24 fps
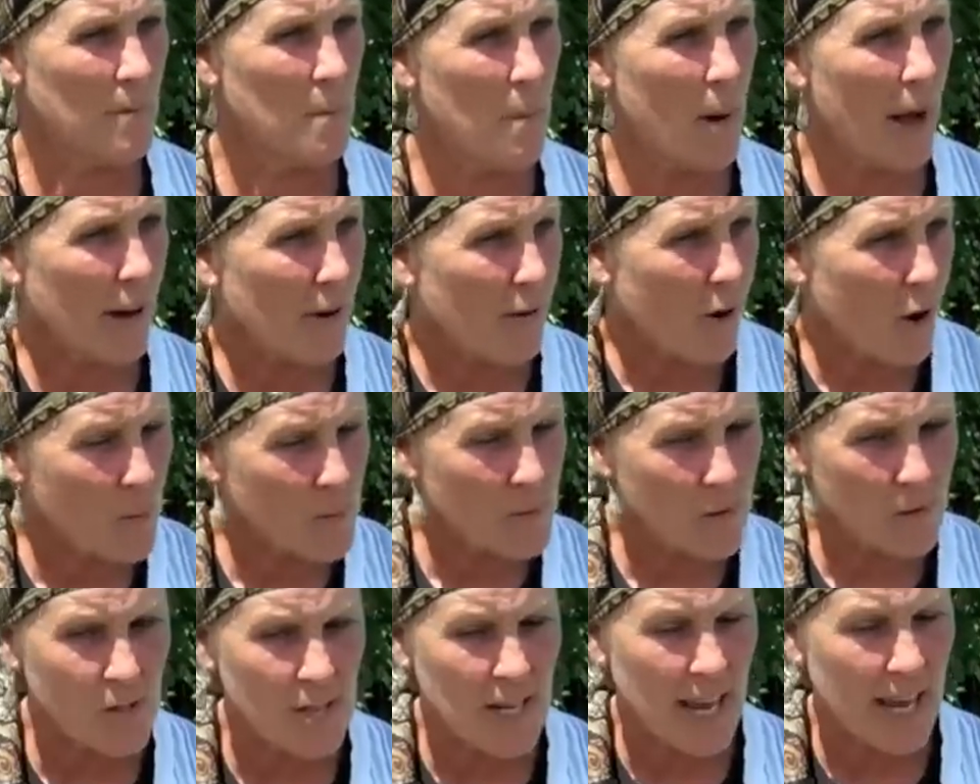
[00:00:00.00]

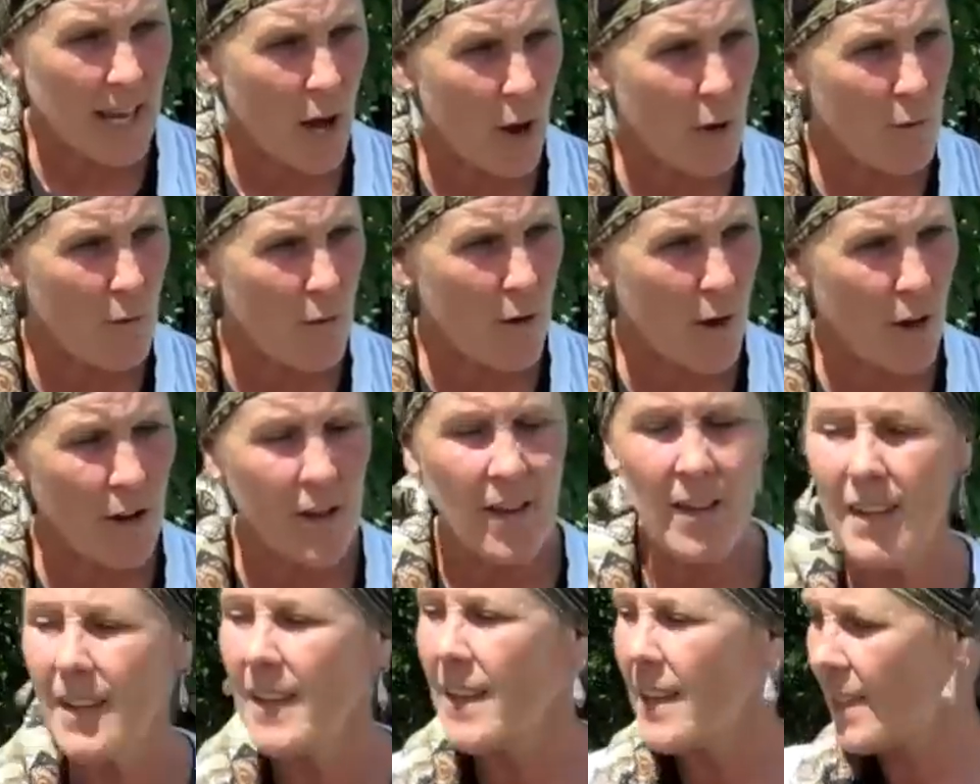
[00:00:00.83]
Microbes will take over,
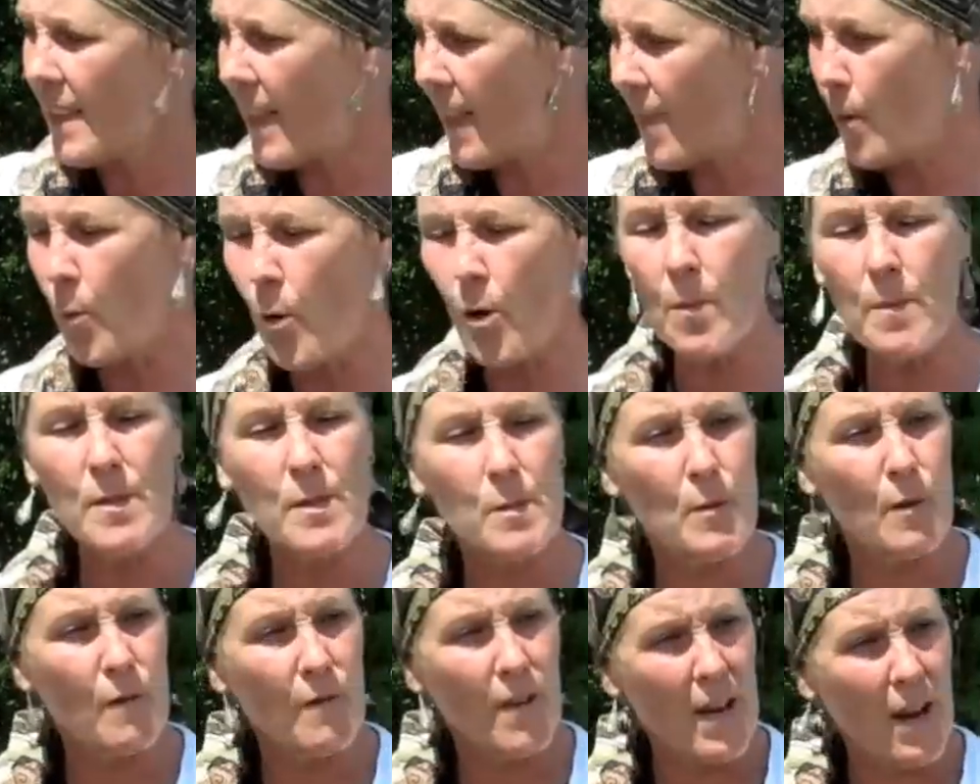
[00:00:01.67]
then the
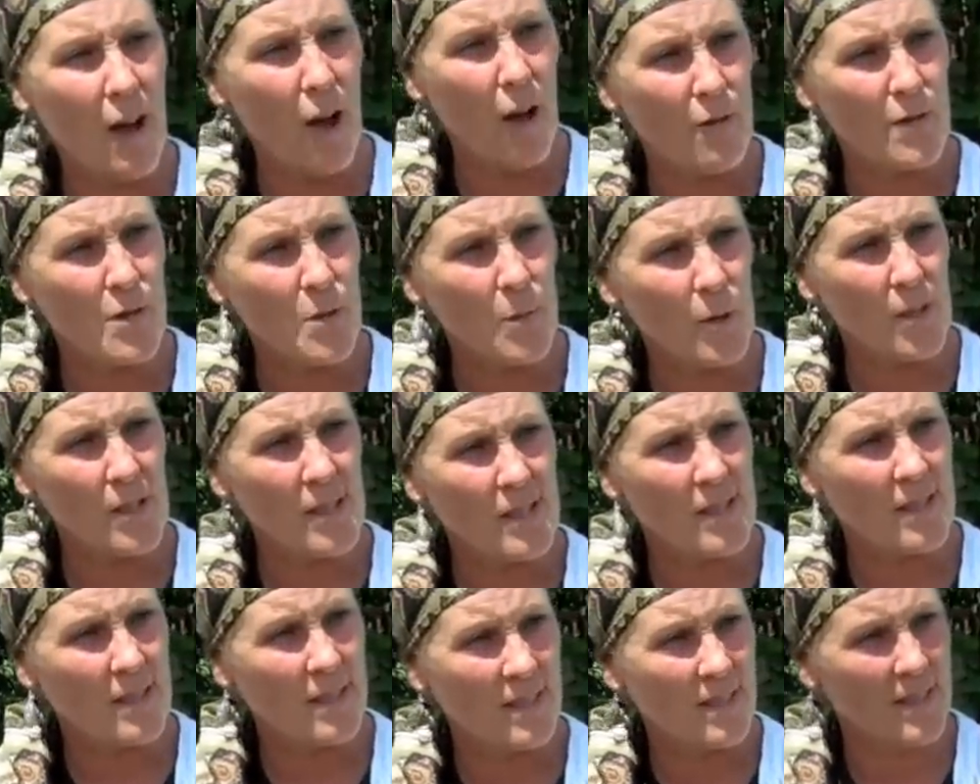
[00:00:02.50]
worms move in
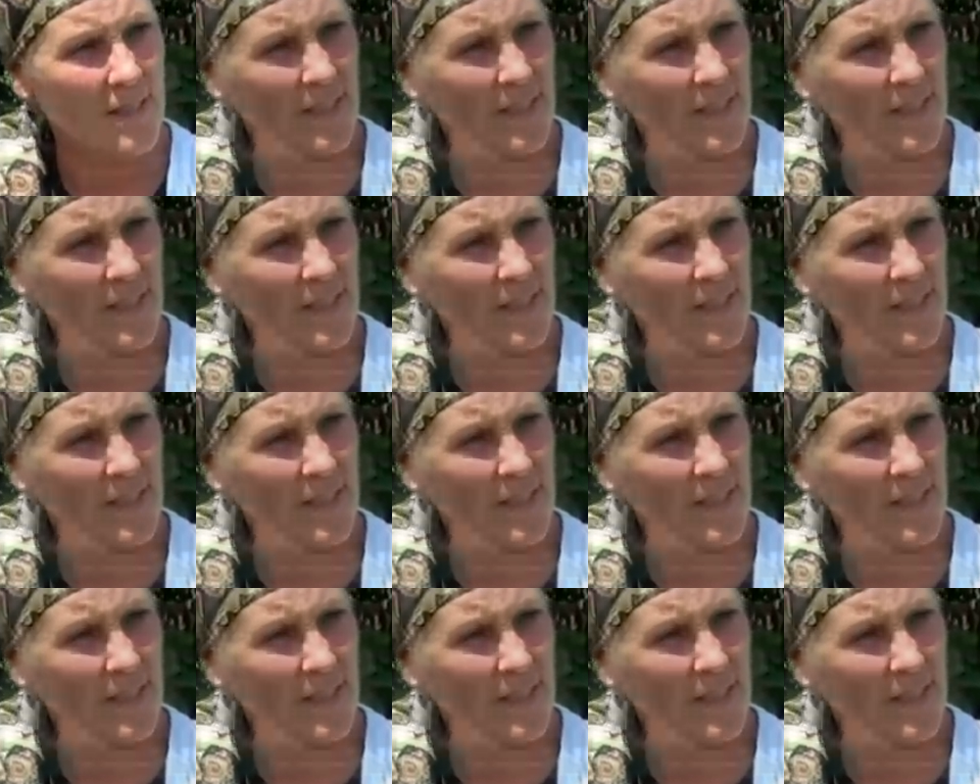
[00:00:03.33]
afterwards.